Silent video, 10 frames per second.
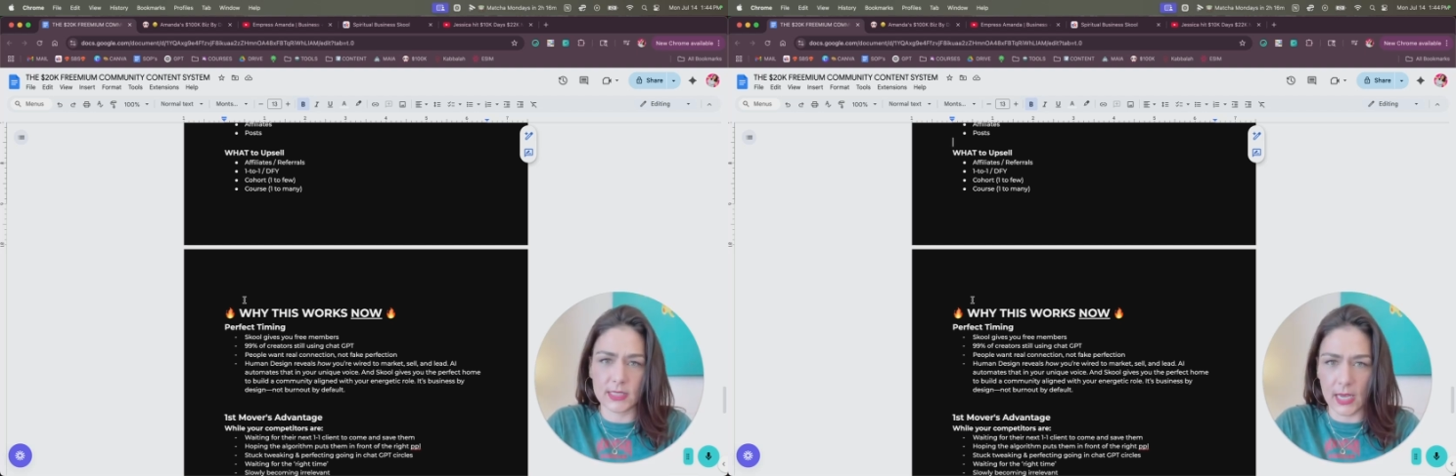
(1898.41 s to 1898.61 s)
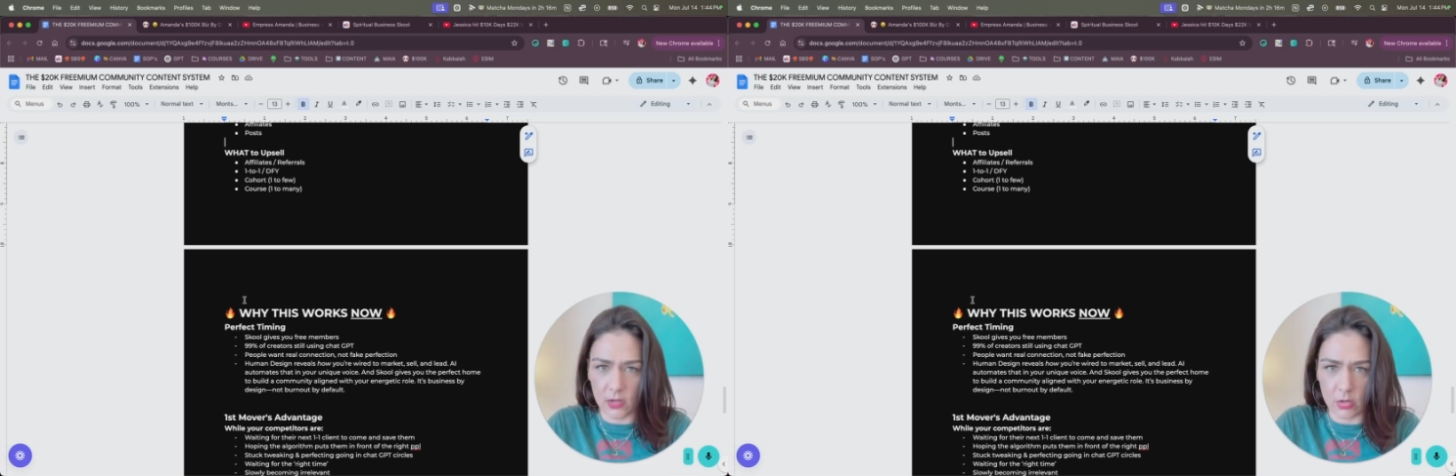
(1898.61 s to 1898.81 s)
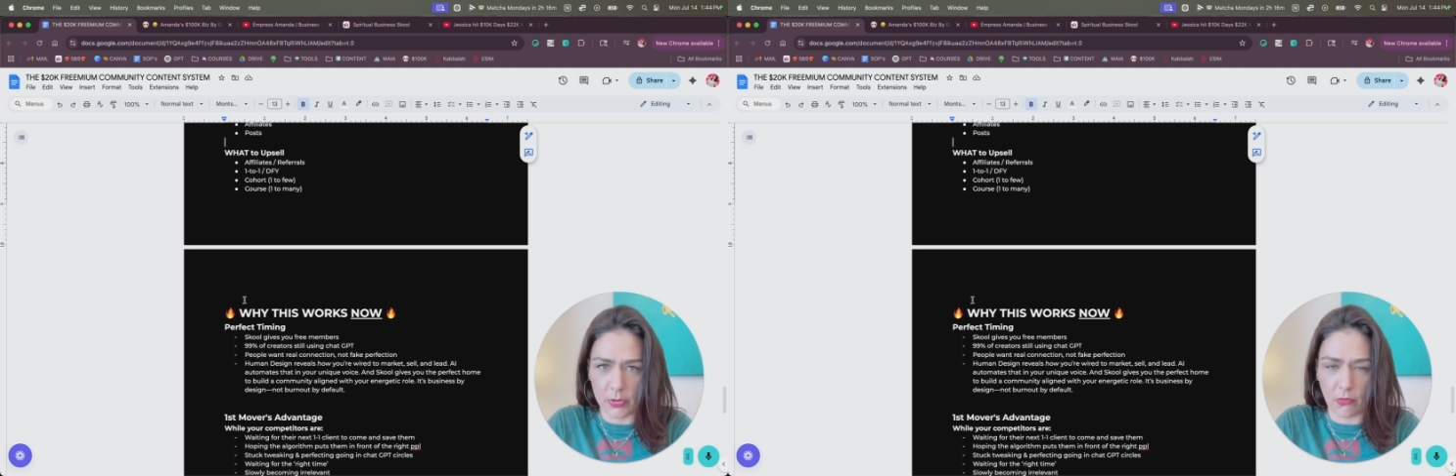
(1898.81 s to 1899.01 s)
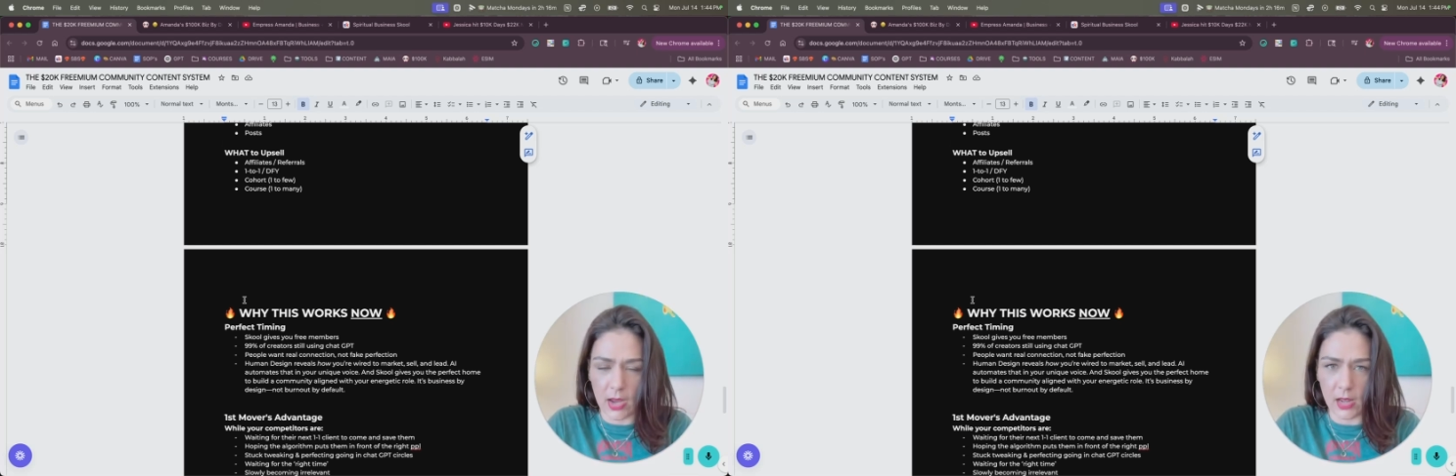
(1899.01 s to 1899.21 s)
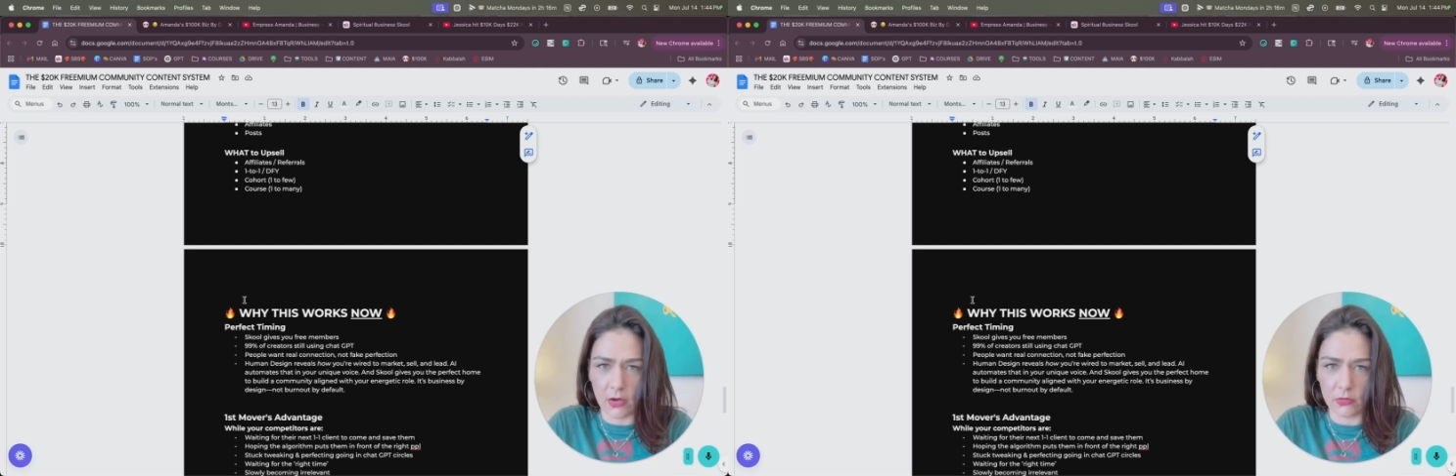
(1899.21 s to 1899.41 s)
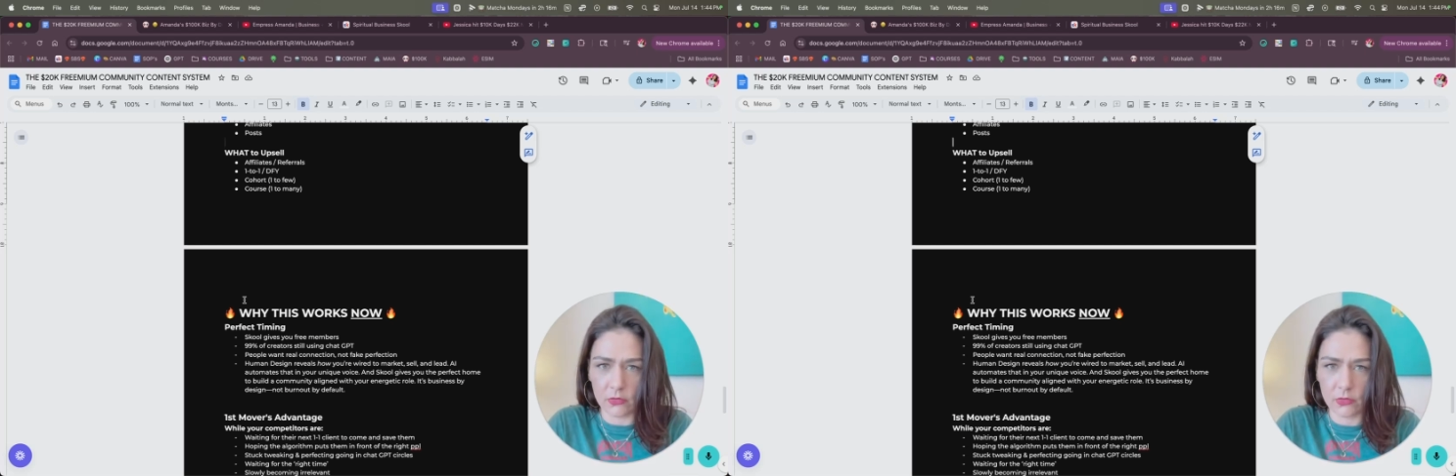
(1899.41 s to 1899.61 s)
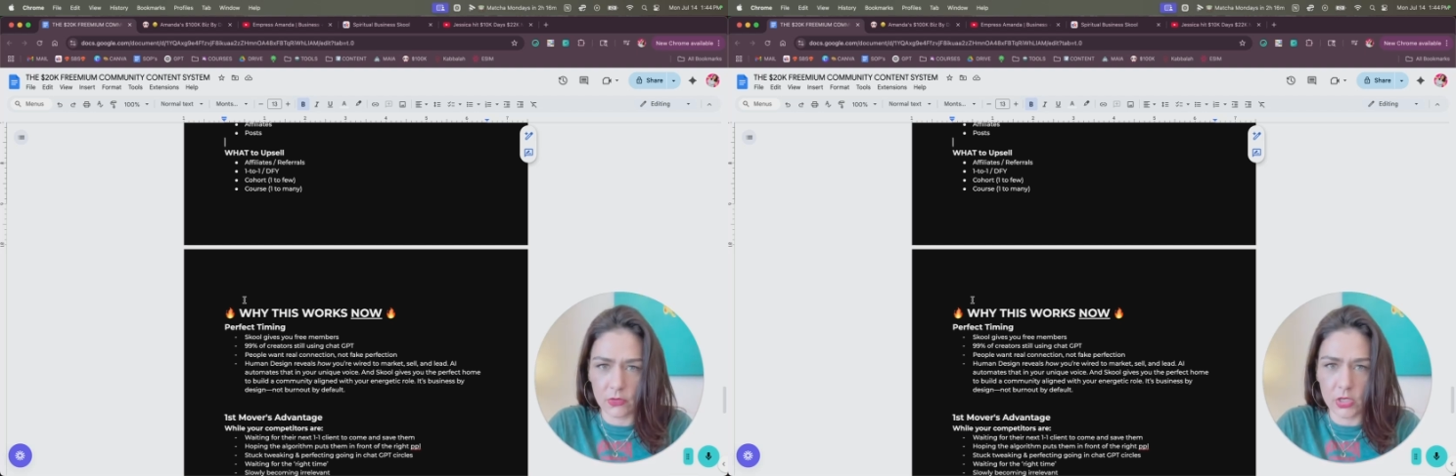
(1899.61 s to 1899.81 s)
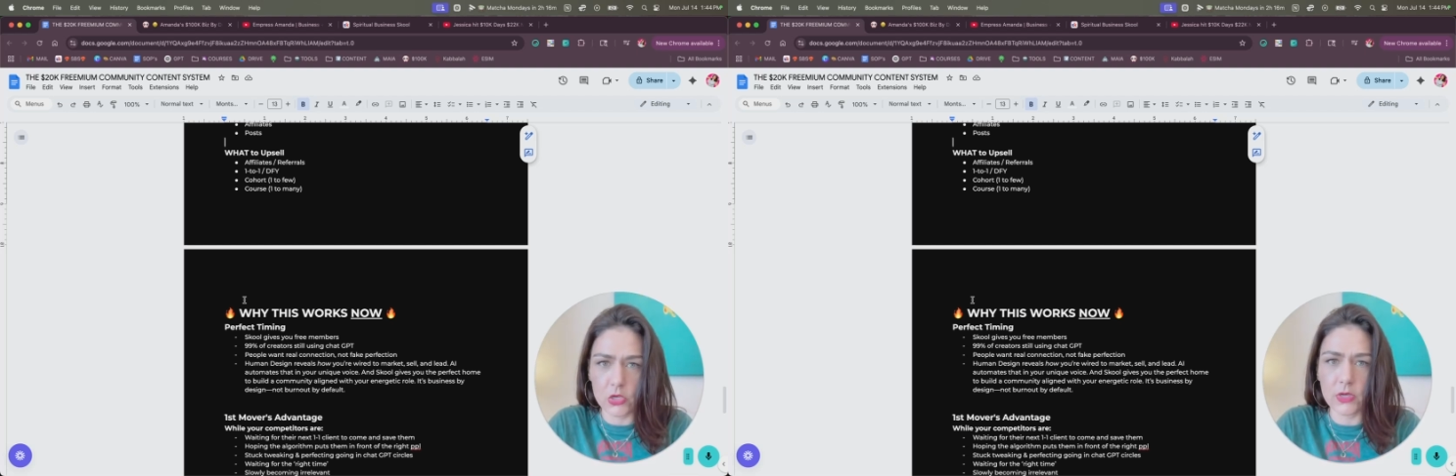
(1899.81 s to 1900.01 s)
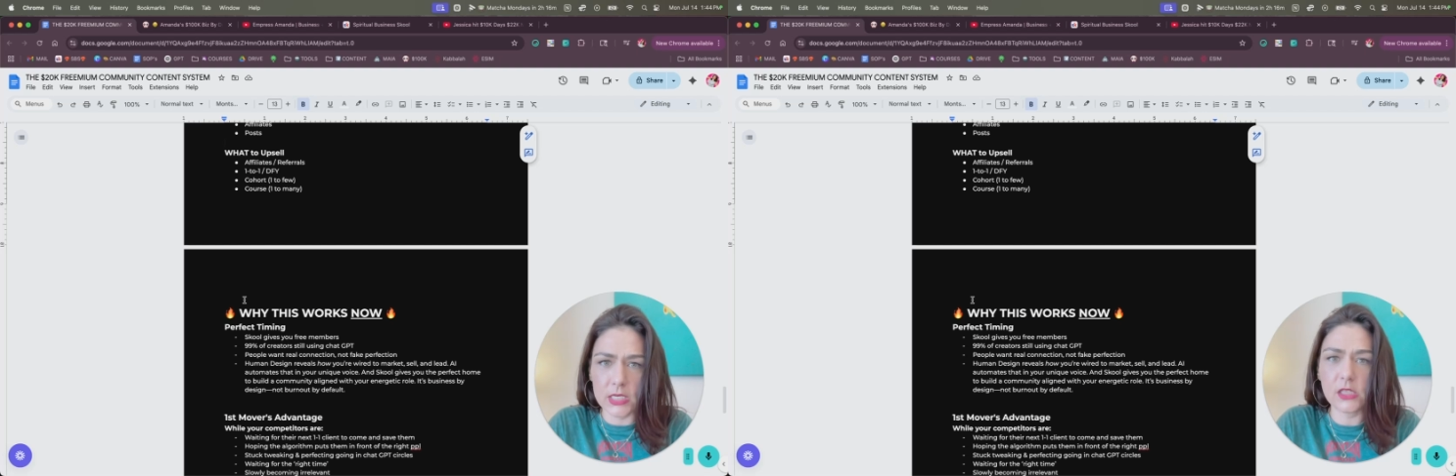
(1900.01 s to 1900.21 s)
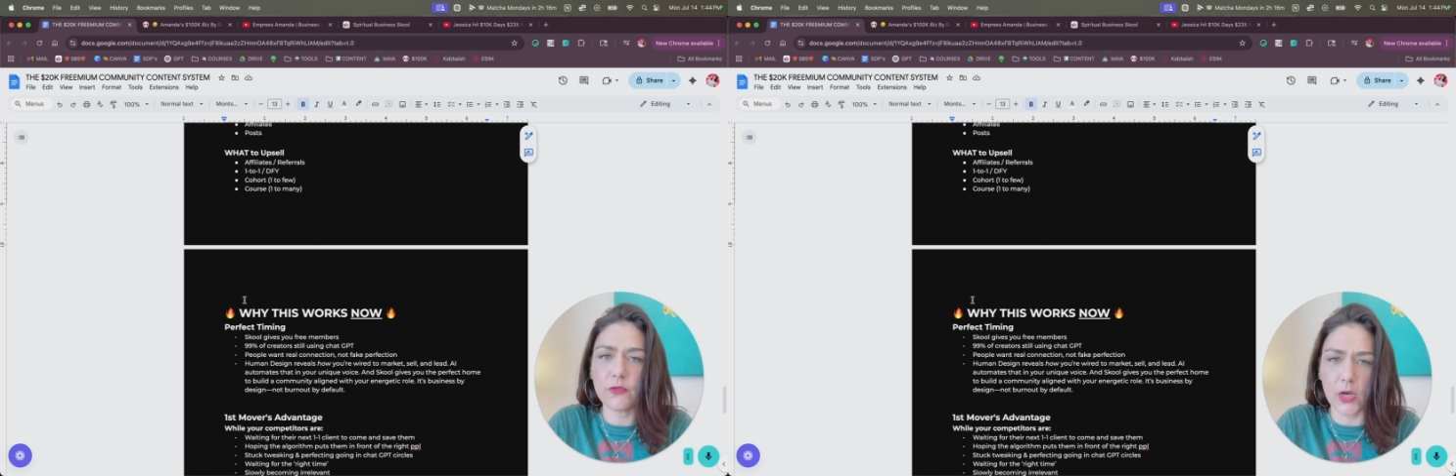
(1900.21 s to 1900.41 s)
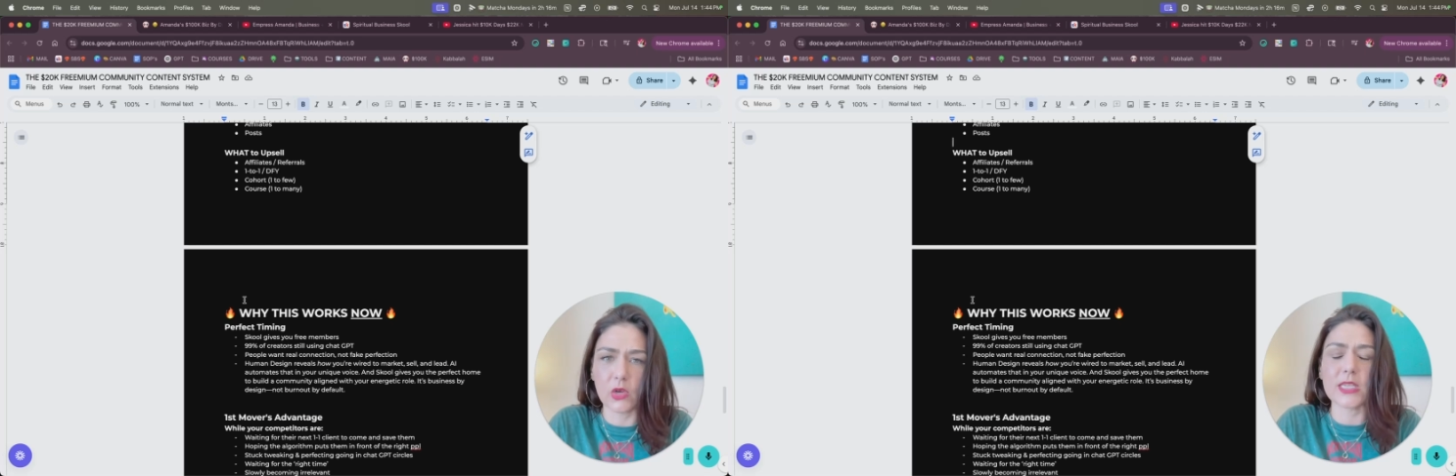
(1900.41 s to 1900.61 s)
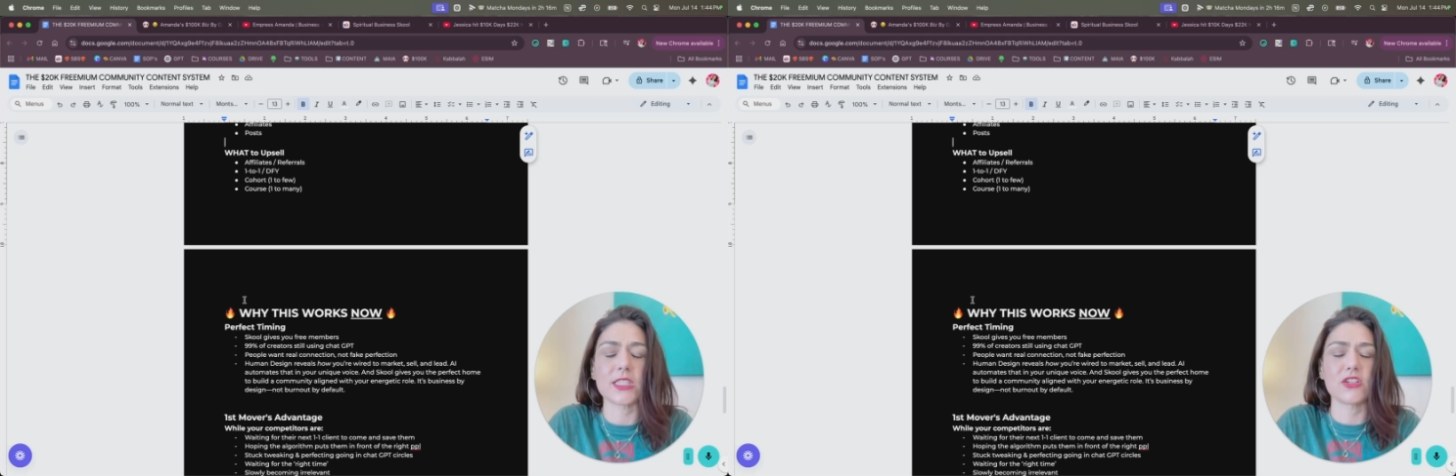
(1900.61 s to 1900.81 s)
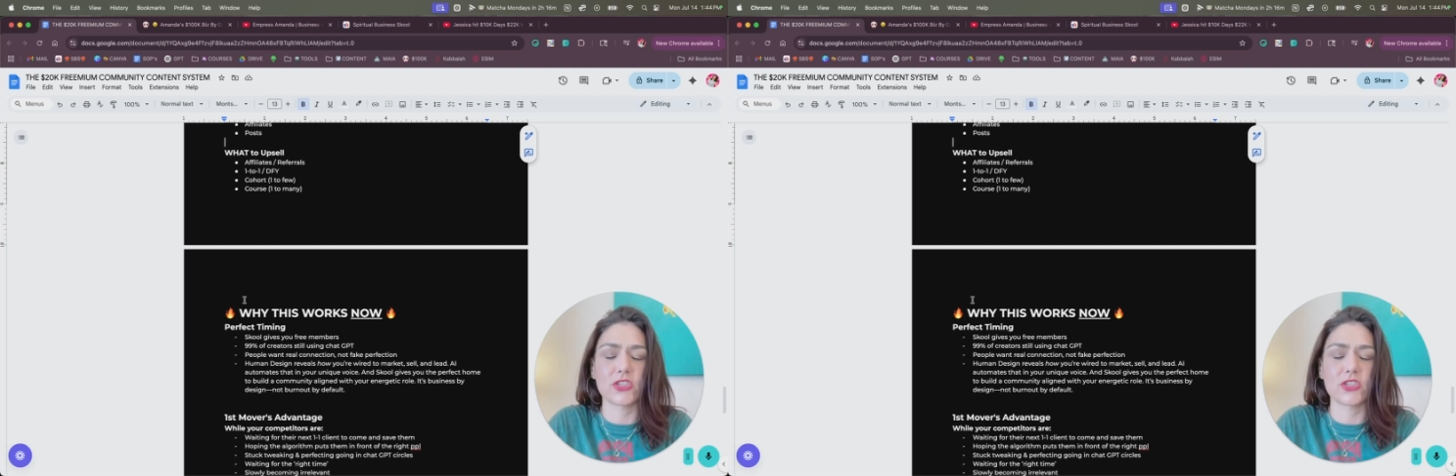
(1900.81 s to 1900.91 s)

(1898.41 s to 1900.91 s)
you don't need to worry about what's scalable right now.